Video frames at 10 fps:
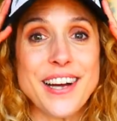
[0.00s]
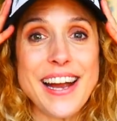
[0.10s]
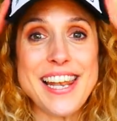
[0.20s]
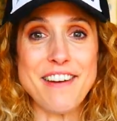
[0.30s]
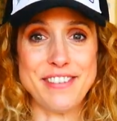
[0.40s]

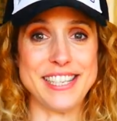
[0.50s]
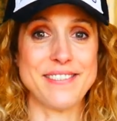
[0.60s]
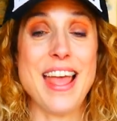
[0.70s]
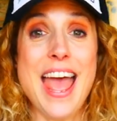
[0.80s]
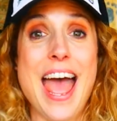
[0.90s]
I love it.
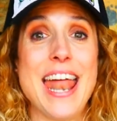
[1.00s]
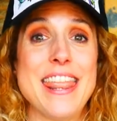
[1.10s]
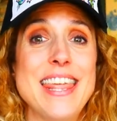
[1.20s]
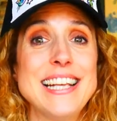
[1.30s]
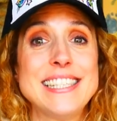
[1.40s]

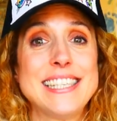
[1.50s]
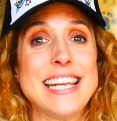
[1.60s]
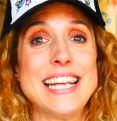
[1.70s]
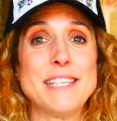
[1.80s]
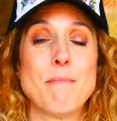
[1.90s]
And this
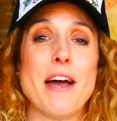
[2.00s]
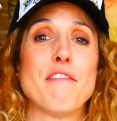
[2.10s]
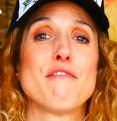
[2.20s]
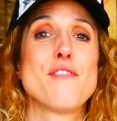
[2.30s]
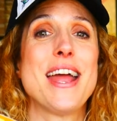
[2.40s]
is my
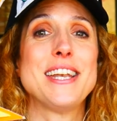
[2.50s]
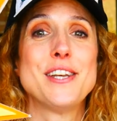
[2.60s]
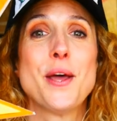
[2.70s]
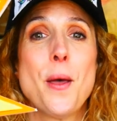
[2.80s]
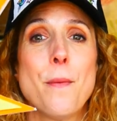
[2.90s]

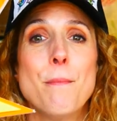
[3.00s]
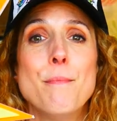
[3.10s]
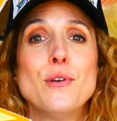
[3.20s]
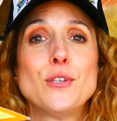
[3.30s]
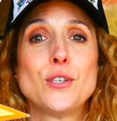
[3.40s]
friend,
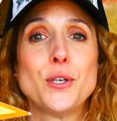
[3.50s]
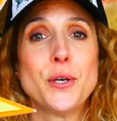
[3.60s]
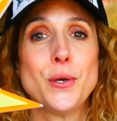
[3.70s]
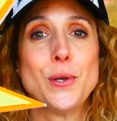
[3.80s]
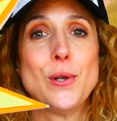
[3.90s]

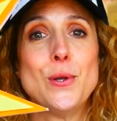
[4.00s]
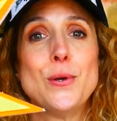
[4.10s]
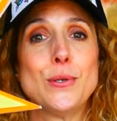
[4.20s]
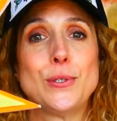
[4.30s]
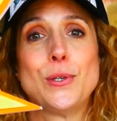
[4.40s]
Monsieur
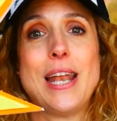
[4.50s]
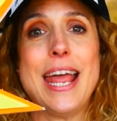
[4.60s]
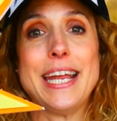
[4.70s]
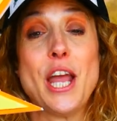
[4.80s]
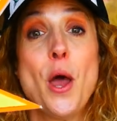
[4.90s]
le
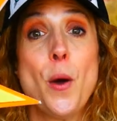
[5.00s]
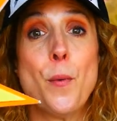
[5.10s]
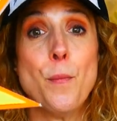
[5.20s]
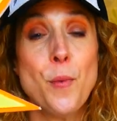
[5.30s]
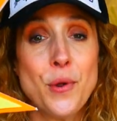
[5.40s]
Soleil.
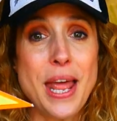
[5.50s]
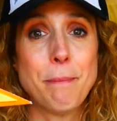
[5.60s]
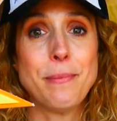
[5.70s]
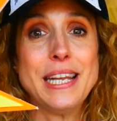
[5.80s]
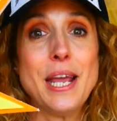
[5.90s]
Mon
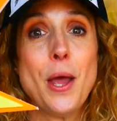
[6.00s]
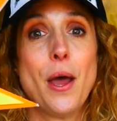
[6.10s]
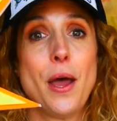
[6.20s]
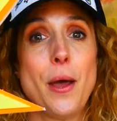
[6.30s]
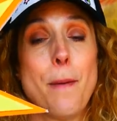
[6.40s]
ami,
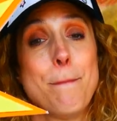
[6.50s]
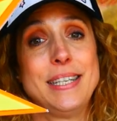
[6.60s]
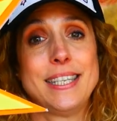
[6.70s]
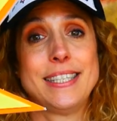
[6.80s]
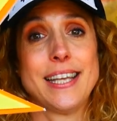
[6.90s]

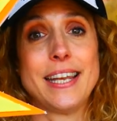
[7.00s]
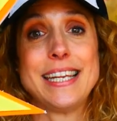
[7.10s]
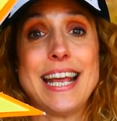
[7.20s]
Mr. Sun.